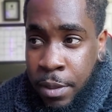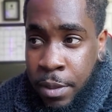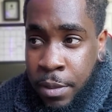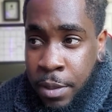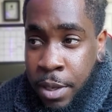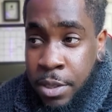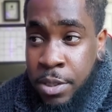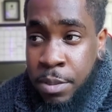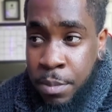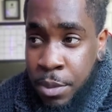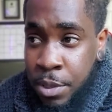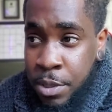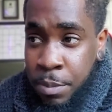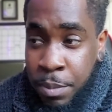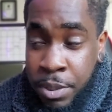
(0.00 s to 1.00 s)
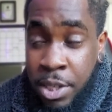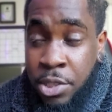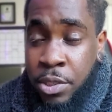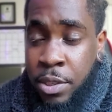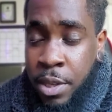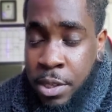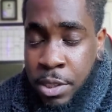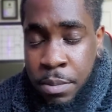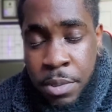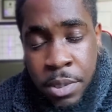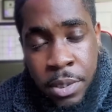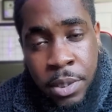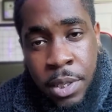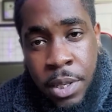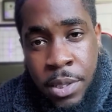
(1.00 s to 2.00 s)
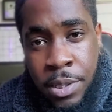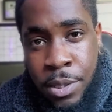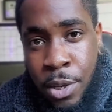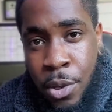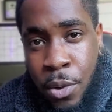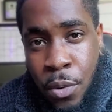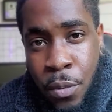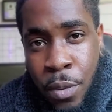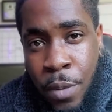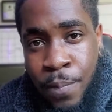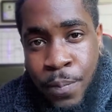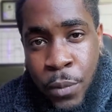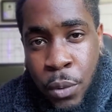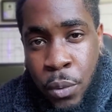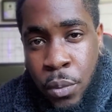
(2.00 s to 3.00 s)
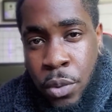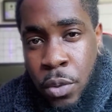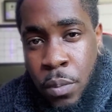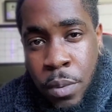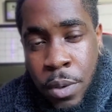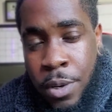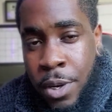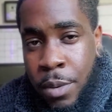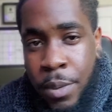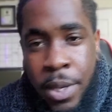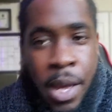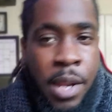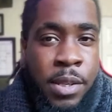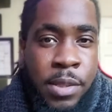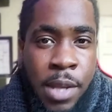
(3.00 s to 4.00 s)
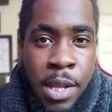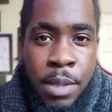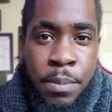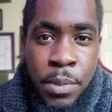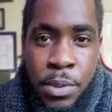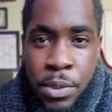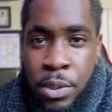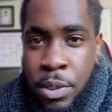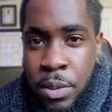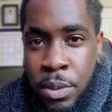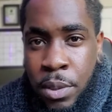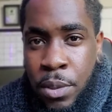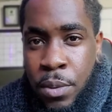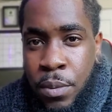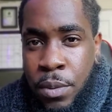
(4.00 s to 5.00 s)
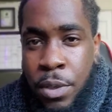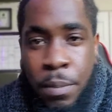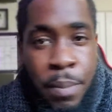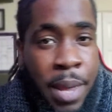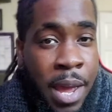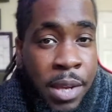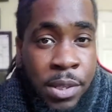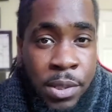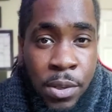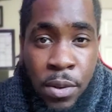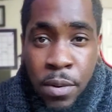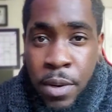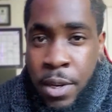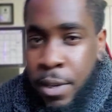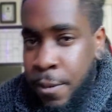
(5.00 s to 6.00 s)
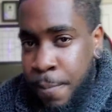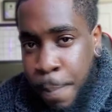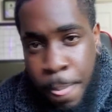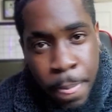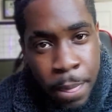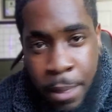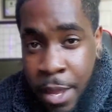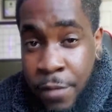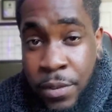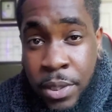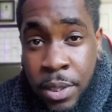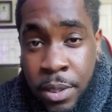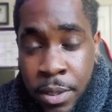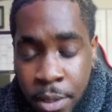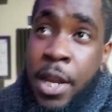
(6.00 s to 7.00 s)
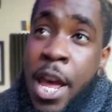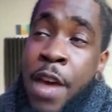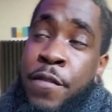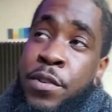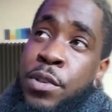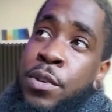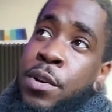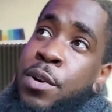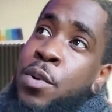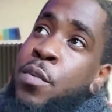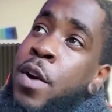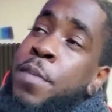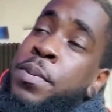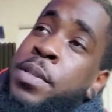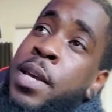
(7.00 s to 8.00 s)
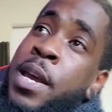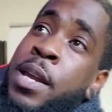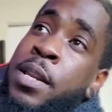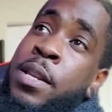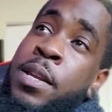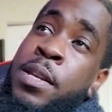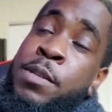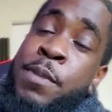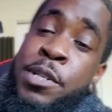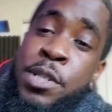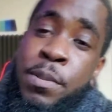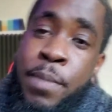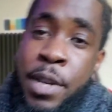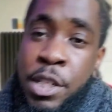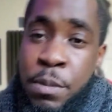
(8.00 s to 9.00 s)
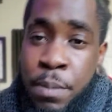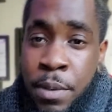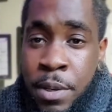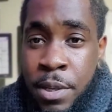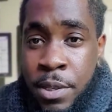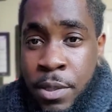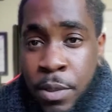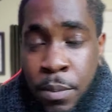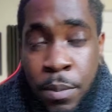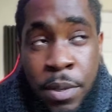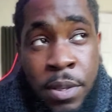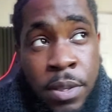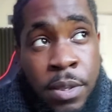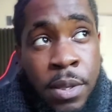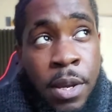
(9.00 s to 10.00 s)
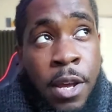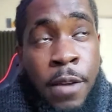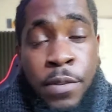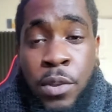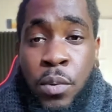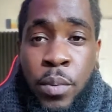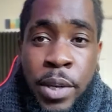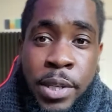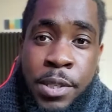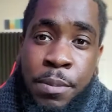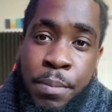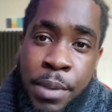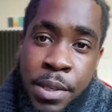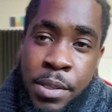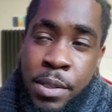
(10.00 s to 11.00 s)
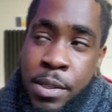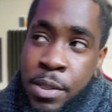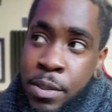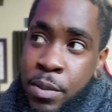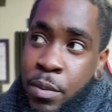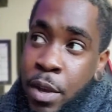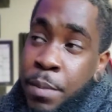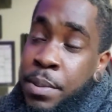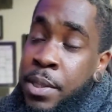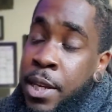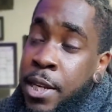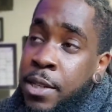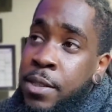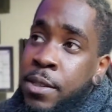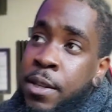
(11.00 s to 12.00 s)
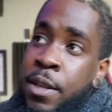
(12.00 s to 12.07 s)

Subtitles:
potential customers and leads know who you are, what kind of style of music you do, your backstory, everything. Having your own website, especially in my experience with the Wix business websites,